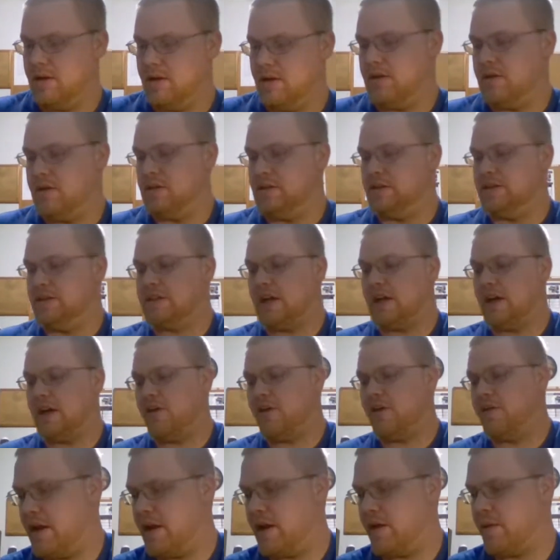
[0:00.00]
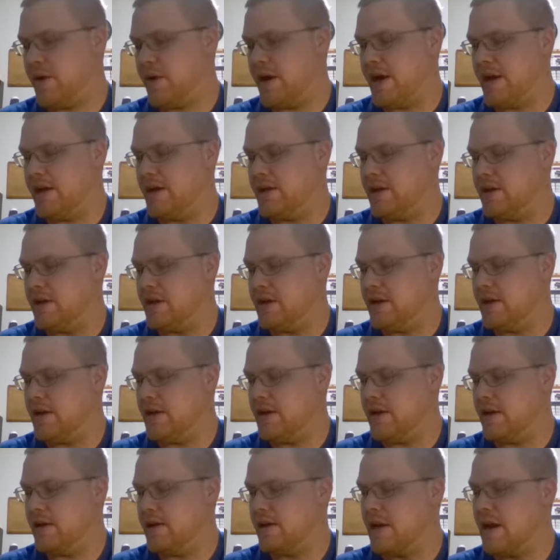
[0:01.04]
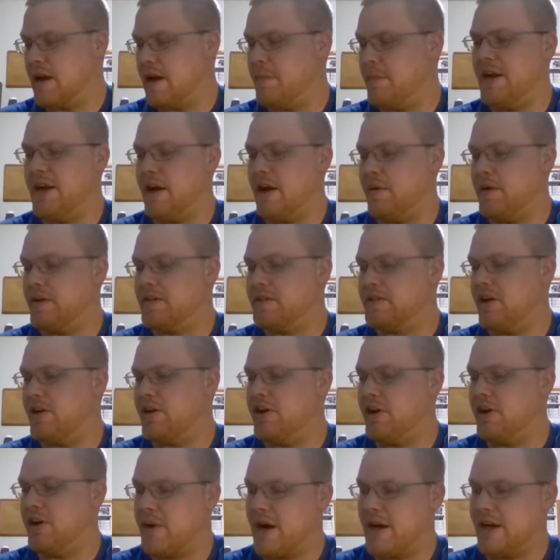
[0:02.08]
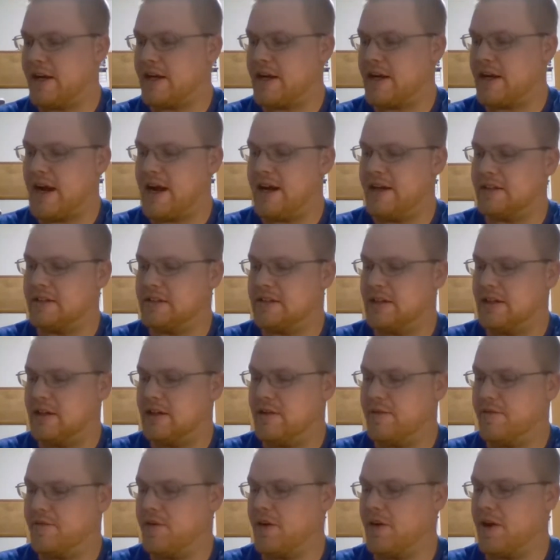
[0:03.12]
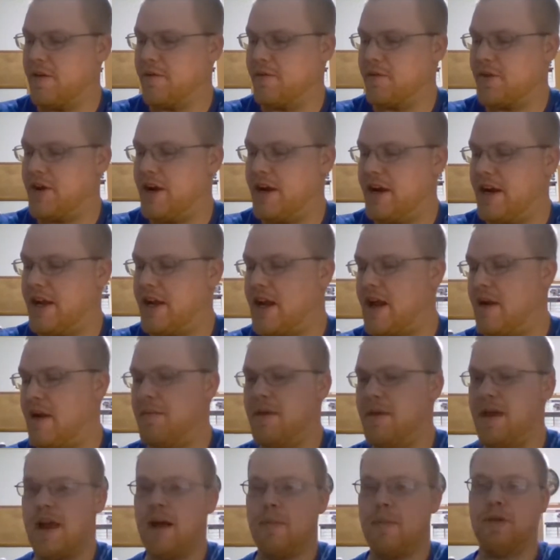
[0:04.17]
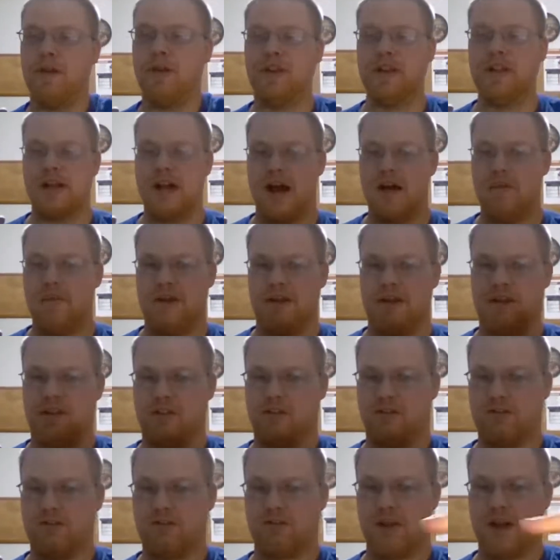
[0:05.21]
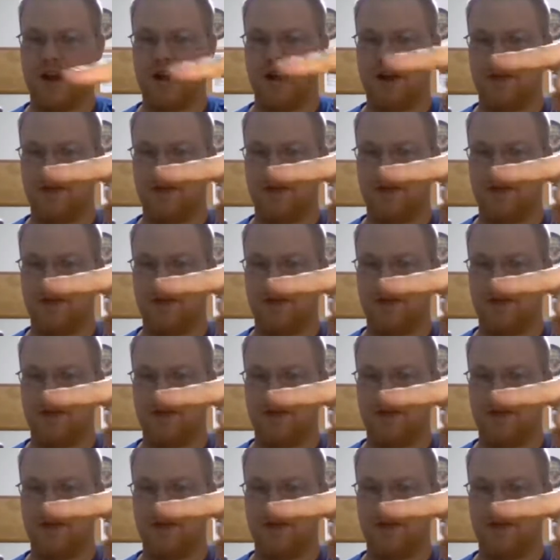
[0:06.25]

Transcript: So anyway, let me know what's on your mind, guys. Feel free to hit me up in the comments